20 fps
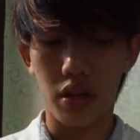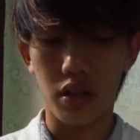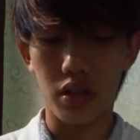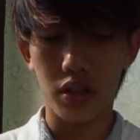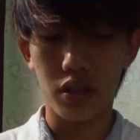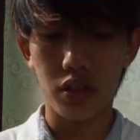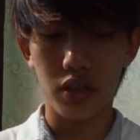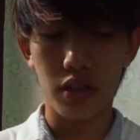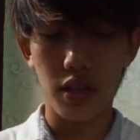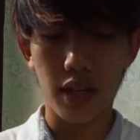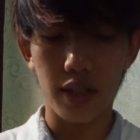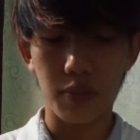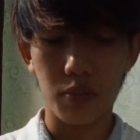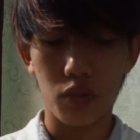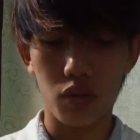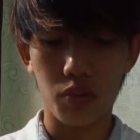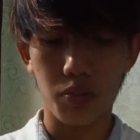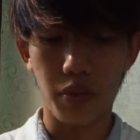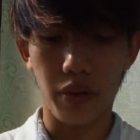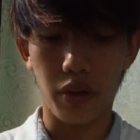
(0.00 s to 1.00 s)
atmosphere
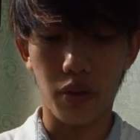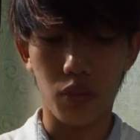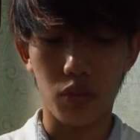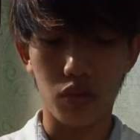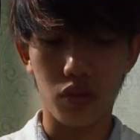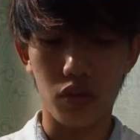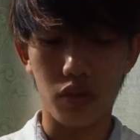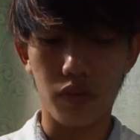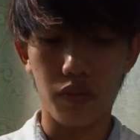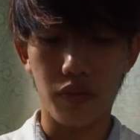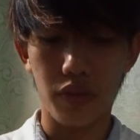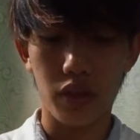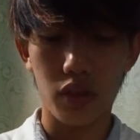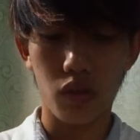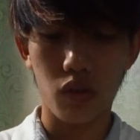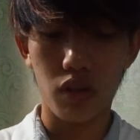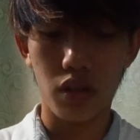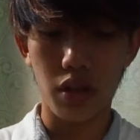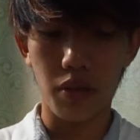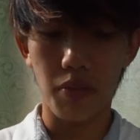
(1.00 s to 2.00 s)
would eventually
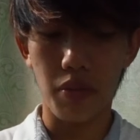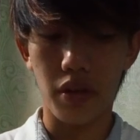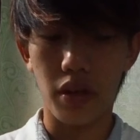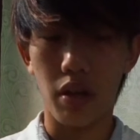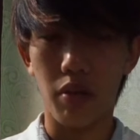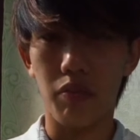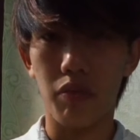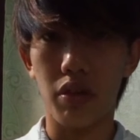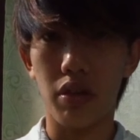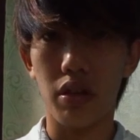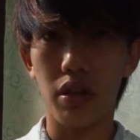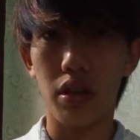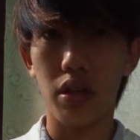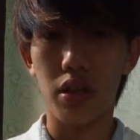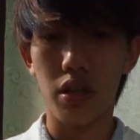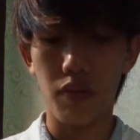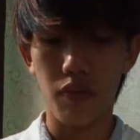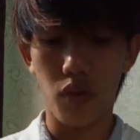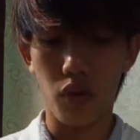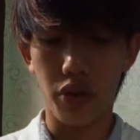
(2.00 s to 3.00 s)
become nearly devoid
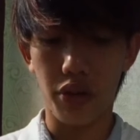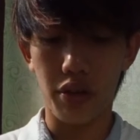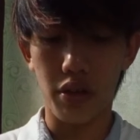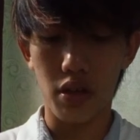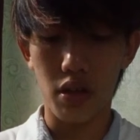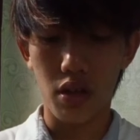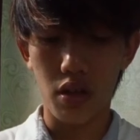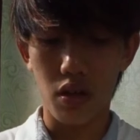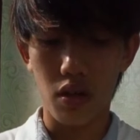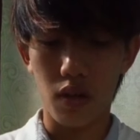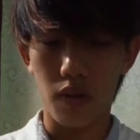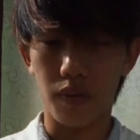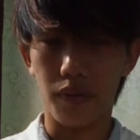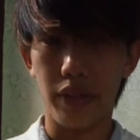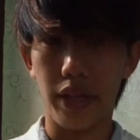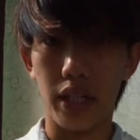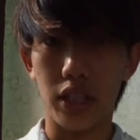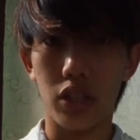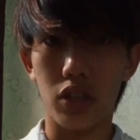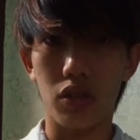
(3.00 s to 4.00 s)
of gaseous
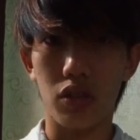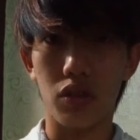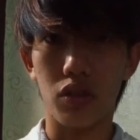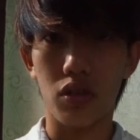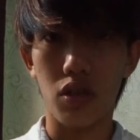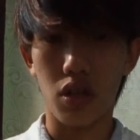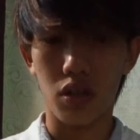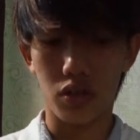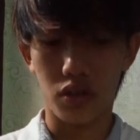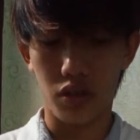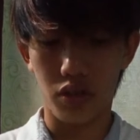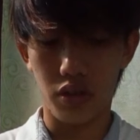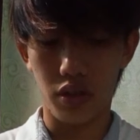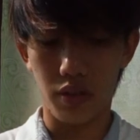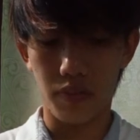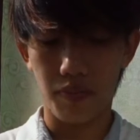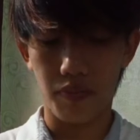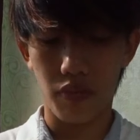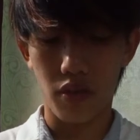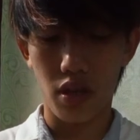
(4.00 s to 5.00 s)
oxygen.
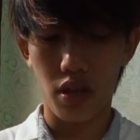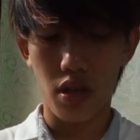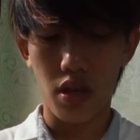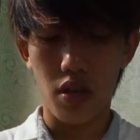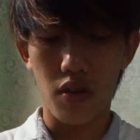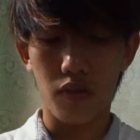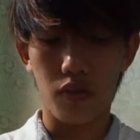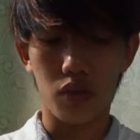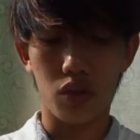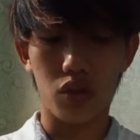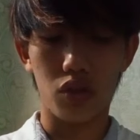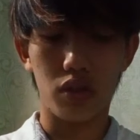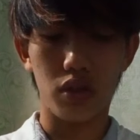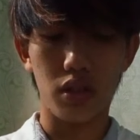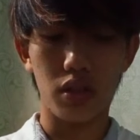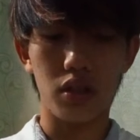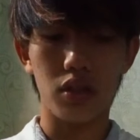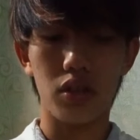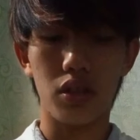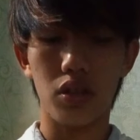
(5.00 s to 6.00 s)
Photosynthesis
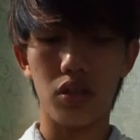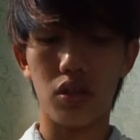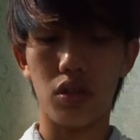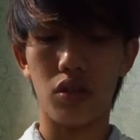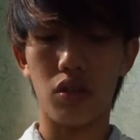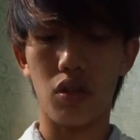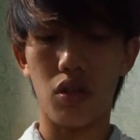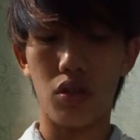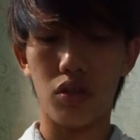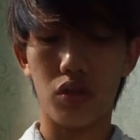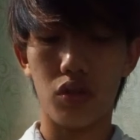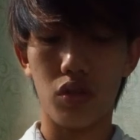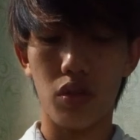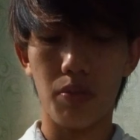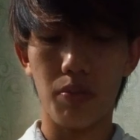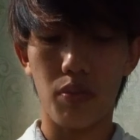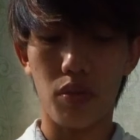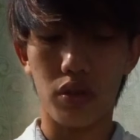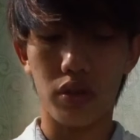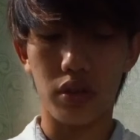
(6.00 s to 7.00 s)
is also
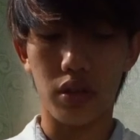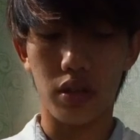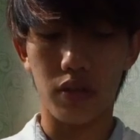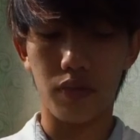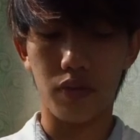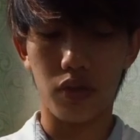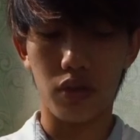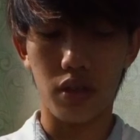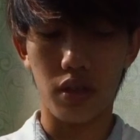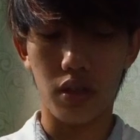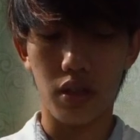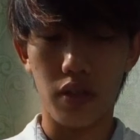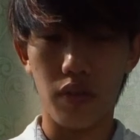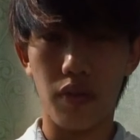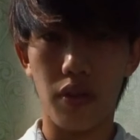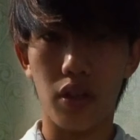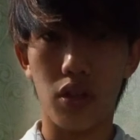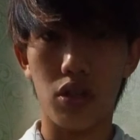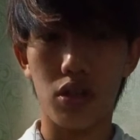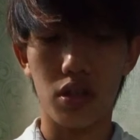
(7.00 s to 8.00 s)
important for the living
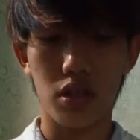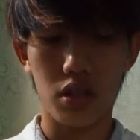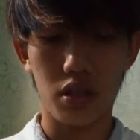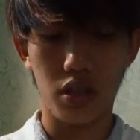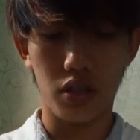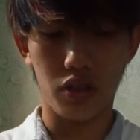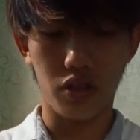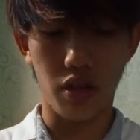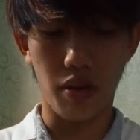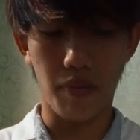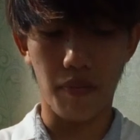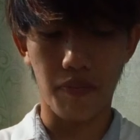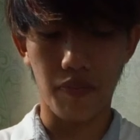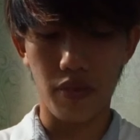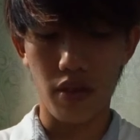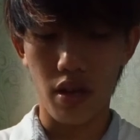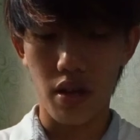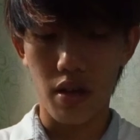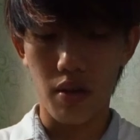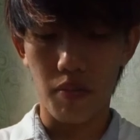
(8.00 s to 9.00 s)
organism
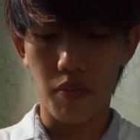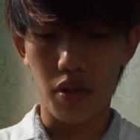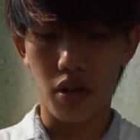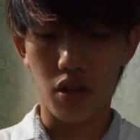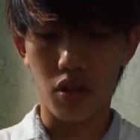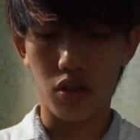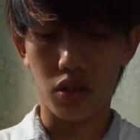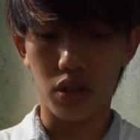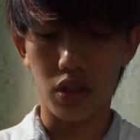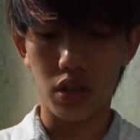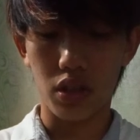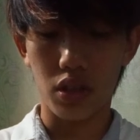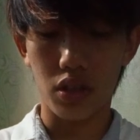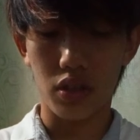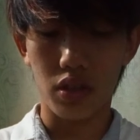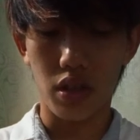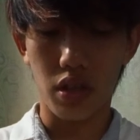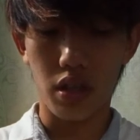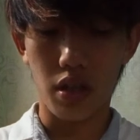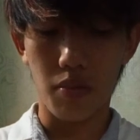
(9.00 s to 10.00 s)
because it is the number
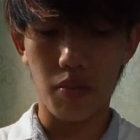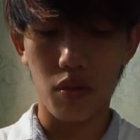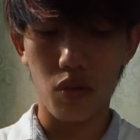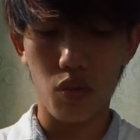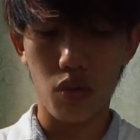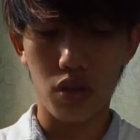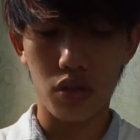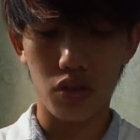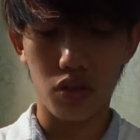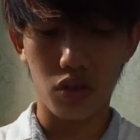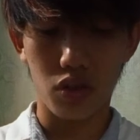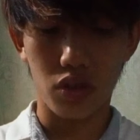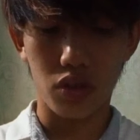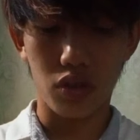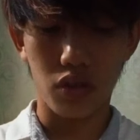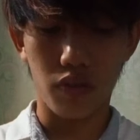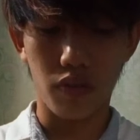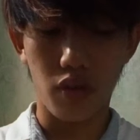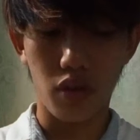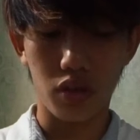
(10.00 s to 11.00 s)
one source of
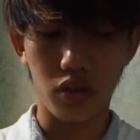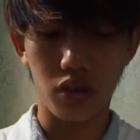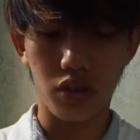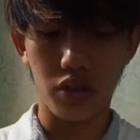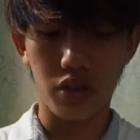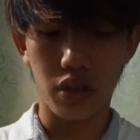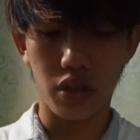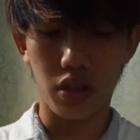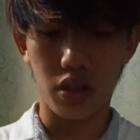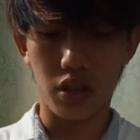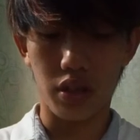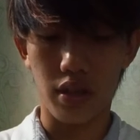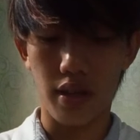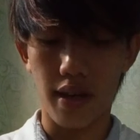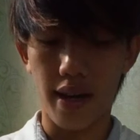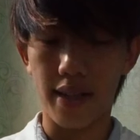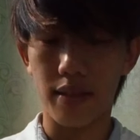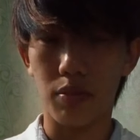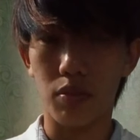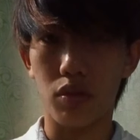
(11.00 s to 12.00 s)
oxygen in the
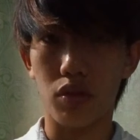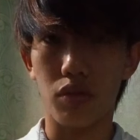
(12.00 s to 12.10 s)
atmosphere.